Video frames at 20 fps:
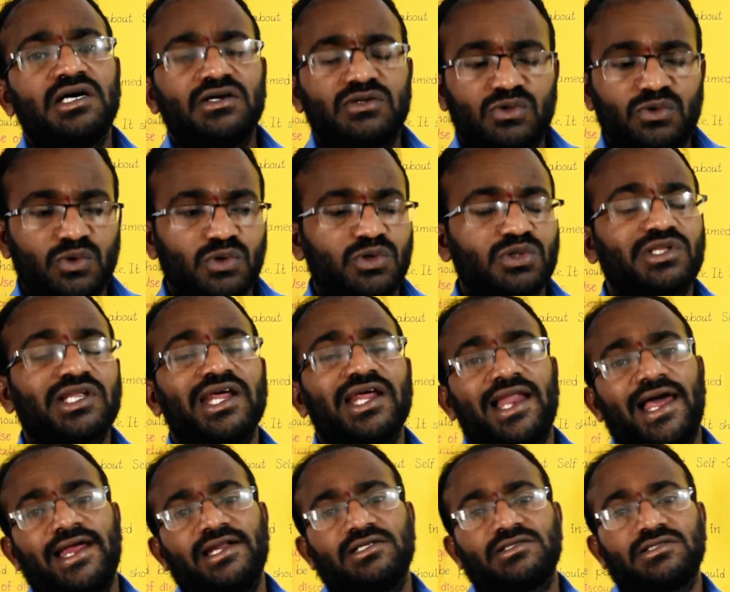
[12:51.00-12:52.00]
2 to 3
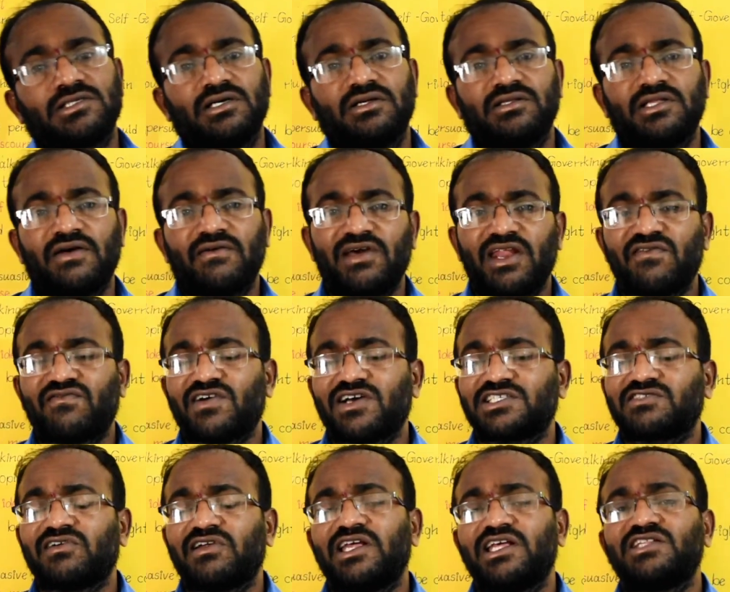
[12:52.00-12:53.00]
lines. The very first
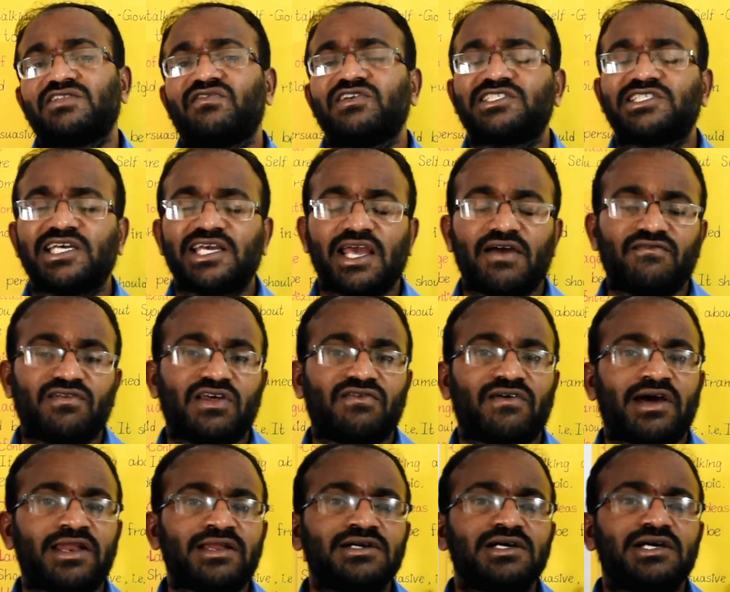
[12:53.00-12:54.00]
one is wishing
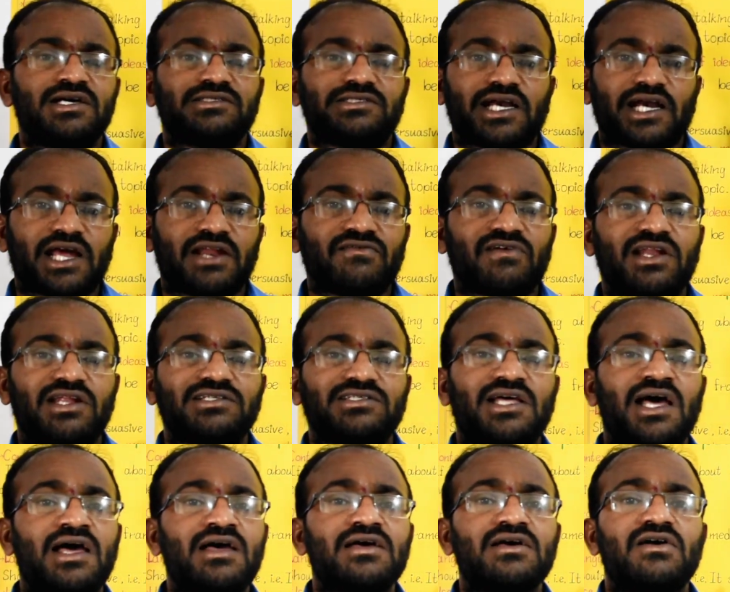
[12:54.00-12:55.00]
everyone, second one is
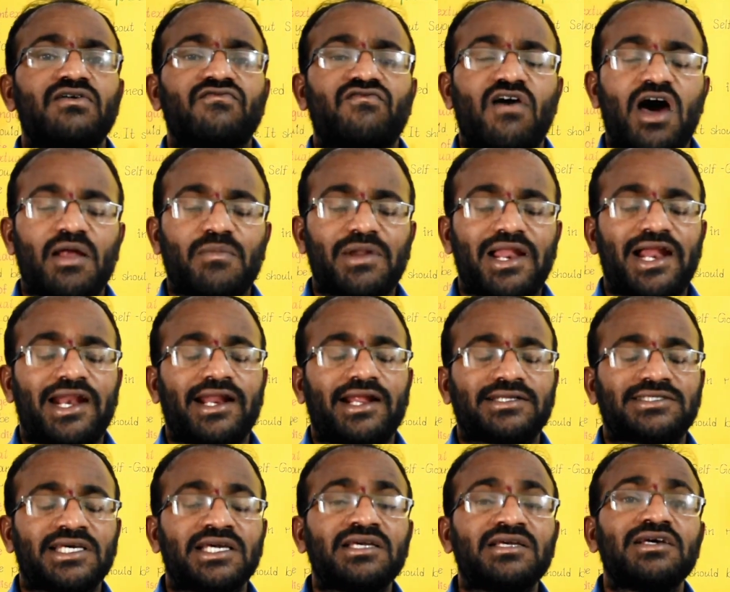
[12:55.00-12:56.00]
the formal
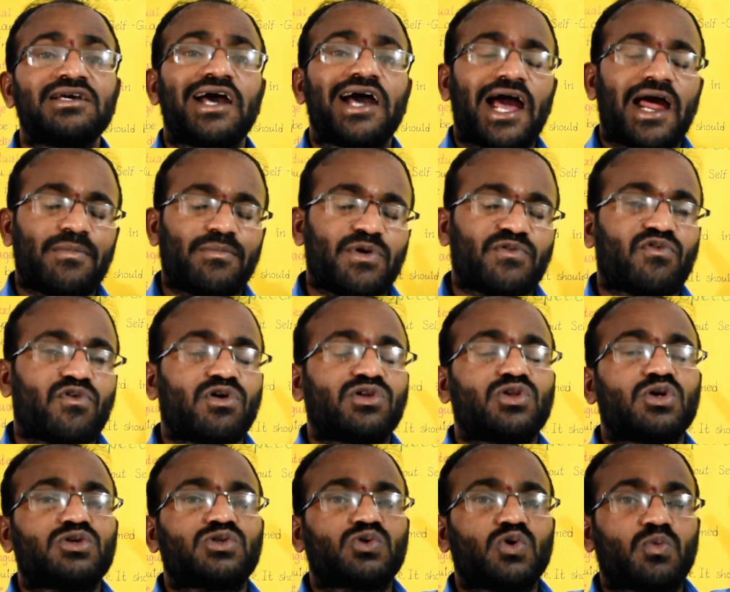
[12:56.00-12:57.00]
addressing, and before
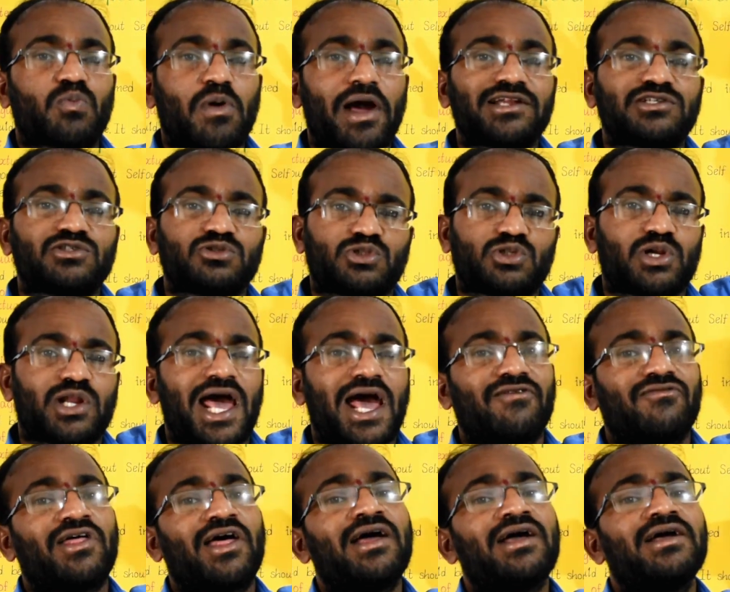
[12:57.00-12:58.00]
those 2 points you should
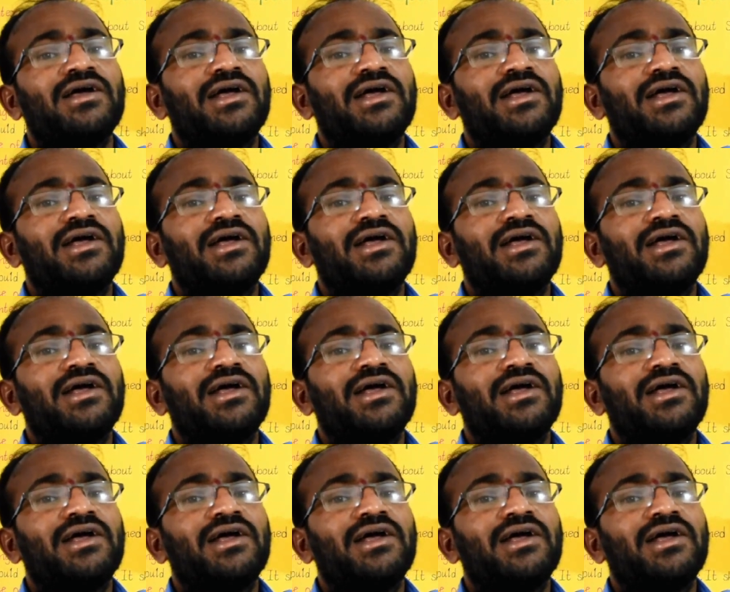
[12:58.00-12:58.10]
have the